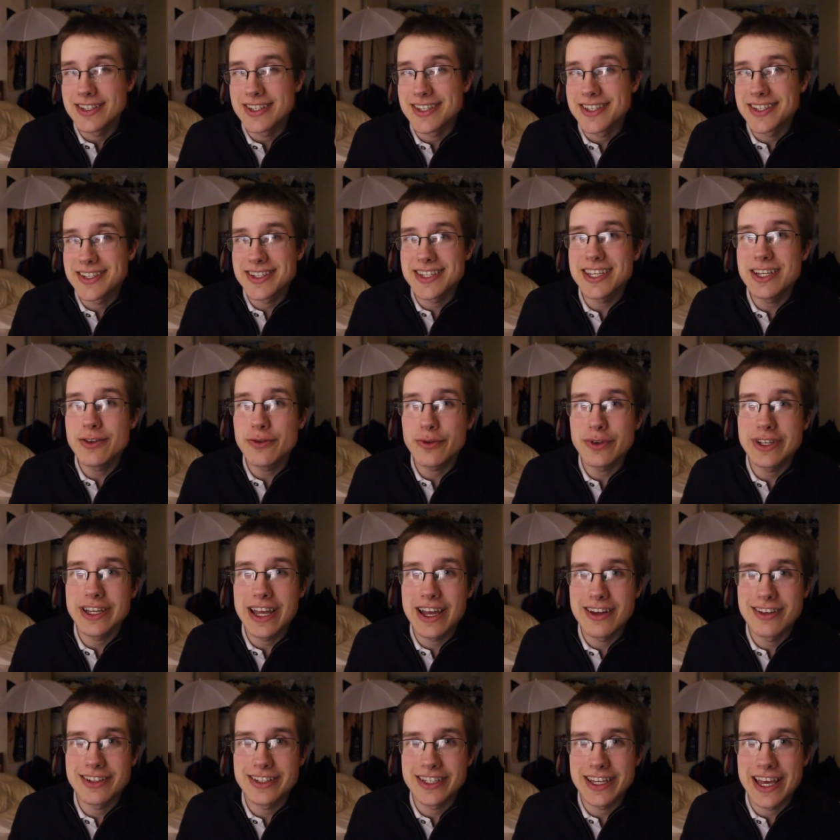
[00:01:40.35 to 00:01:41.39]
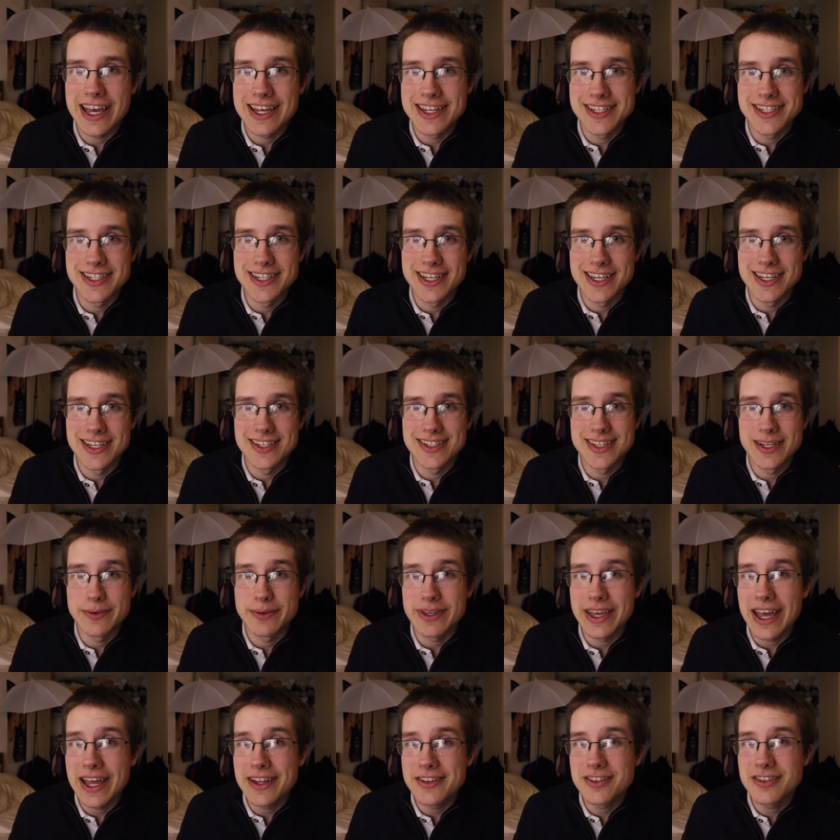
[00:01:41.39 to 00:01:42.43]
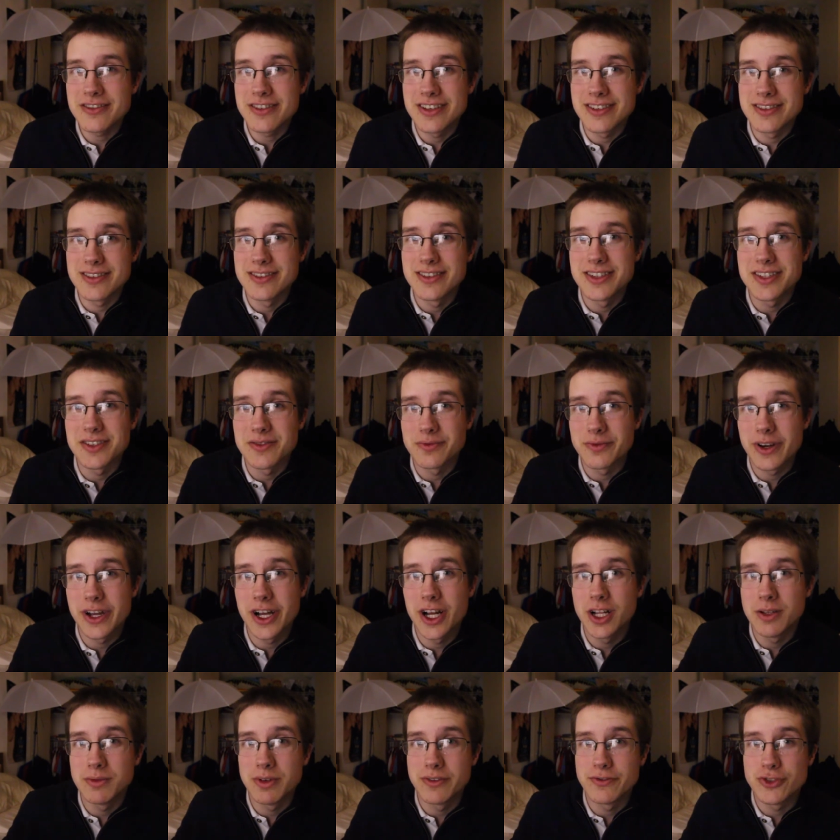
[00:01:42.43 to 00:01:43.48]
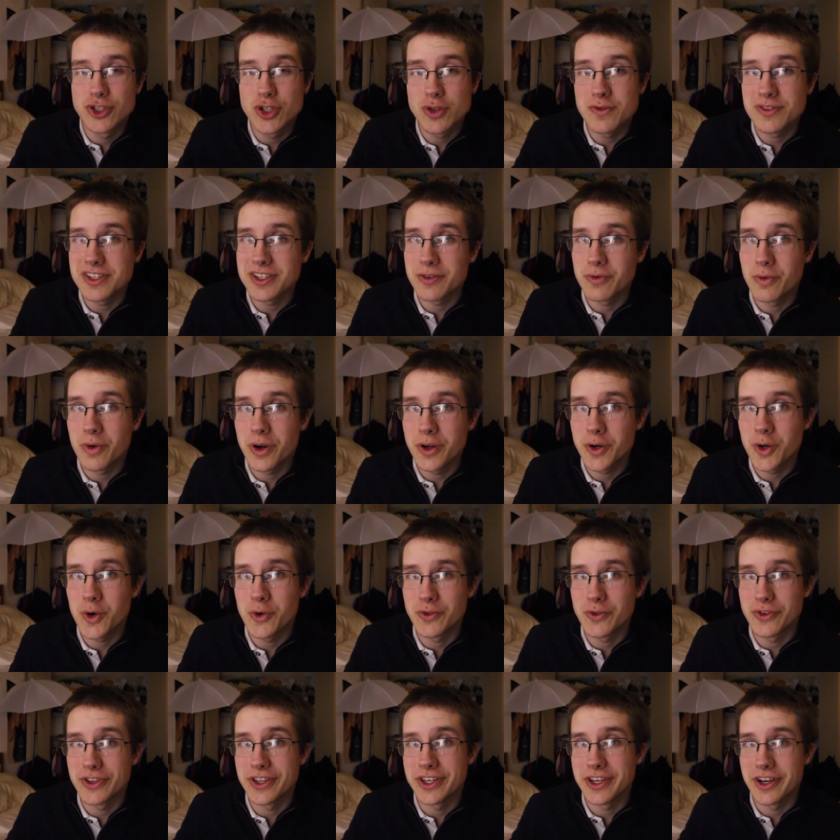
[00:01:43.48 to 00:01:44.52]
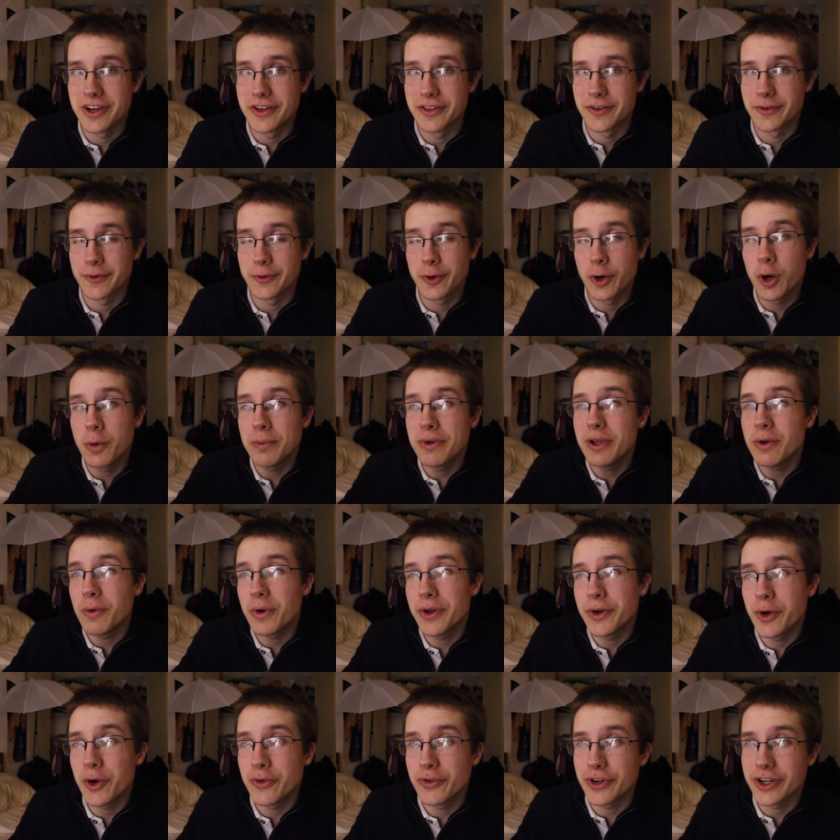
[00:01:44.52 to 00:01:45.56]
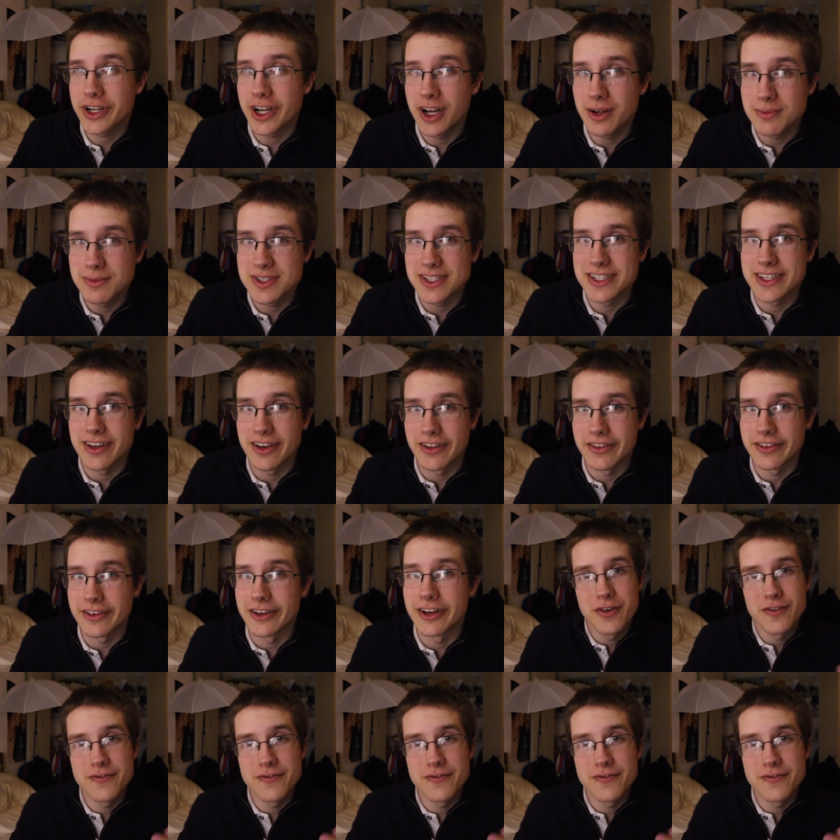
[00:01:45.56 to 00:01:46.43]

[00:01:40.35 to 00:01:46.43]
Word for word: to see reality as it is, that we enter into this realm of choosing one over the other or hoping one overcomes the other.